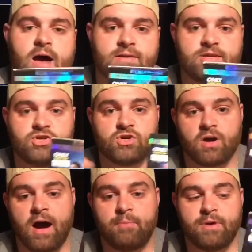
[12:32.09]
digital
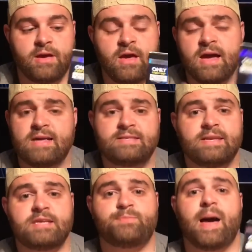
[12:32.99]
copy. It's a
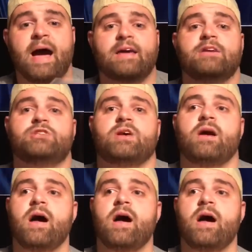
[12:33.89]
nice package.